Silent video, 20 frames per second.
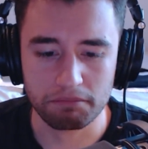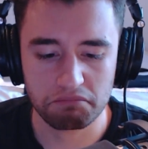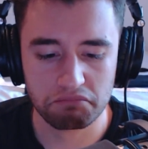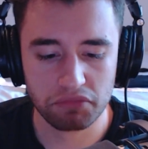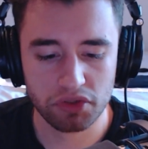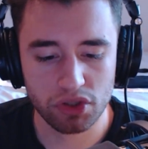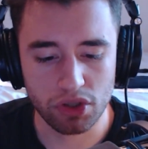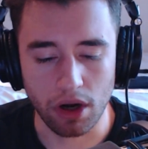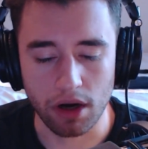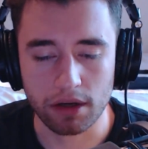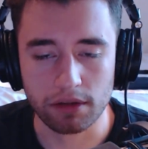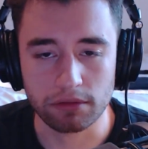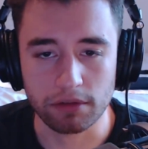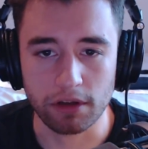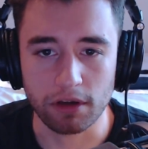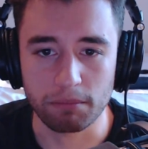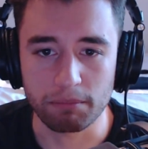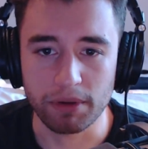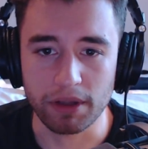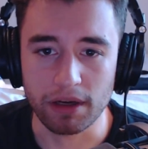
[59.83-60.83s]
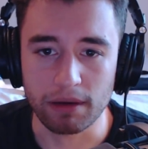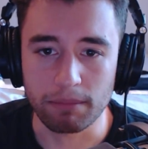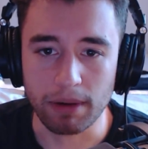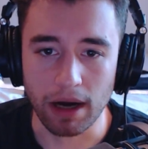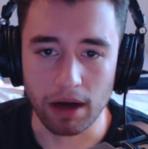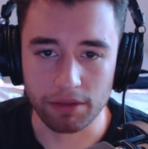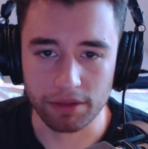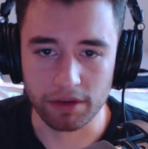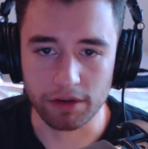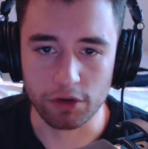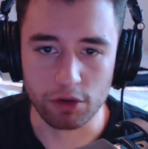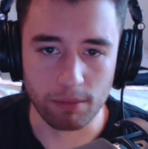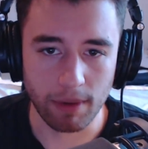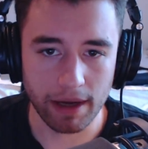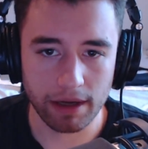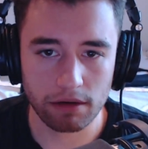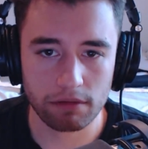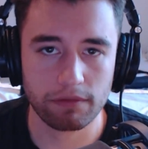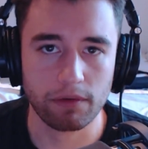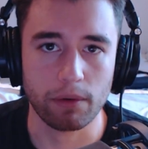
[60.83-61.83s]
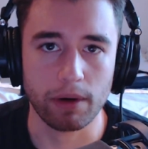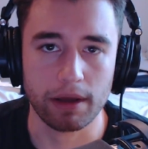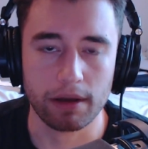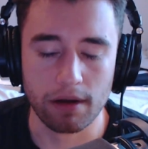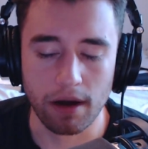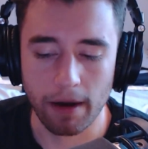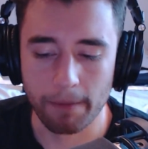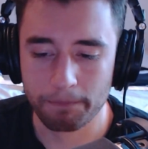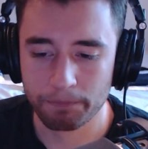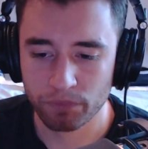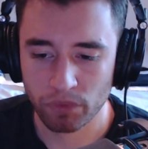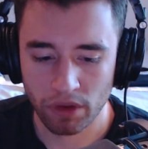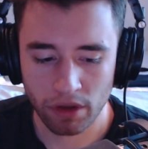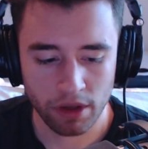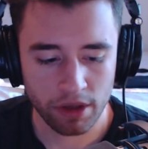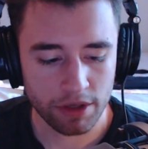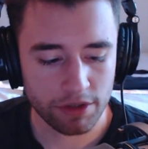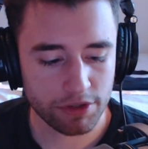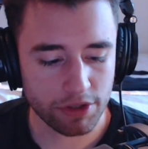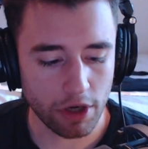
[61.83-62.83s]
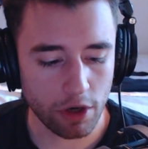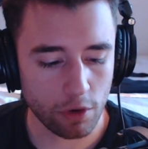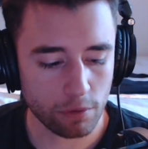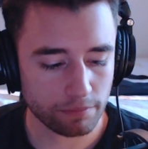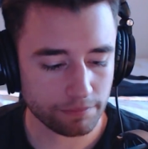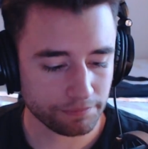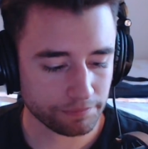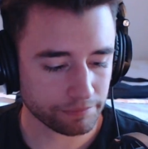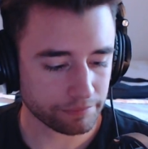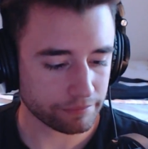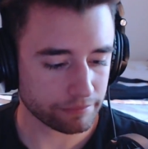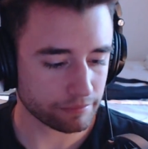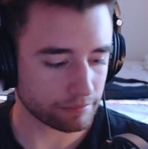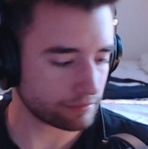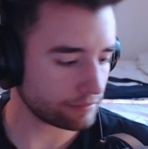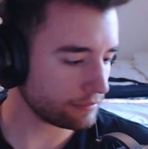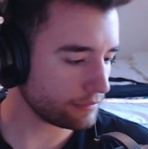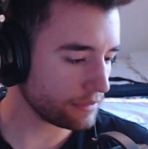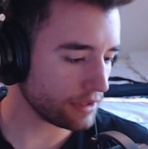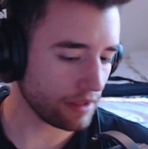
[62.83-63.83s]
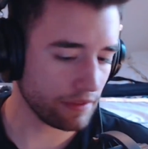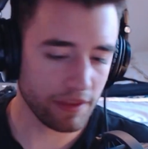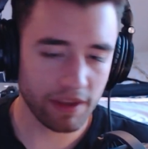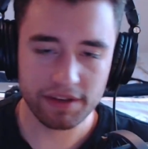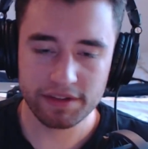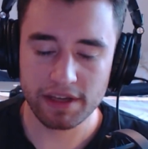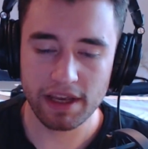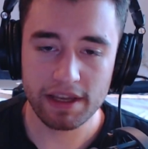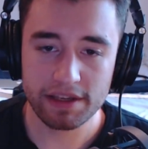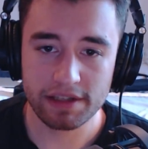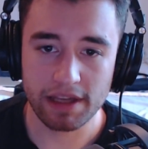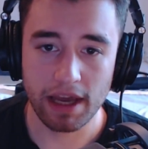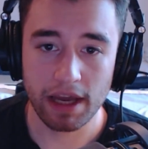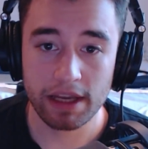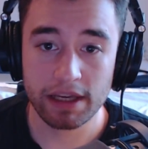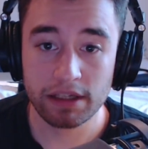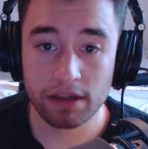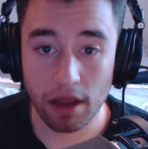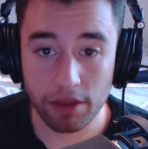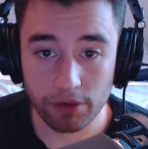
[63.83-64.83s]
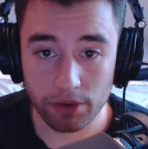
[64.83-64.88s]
talk a little bit about the new microphone I got. So this is another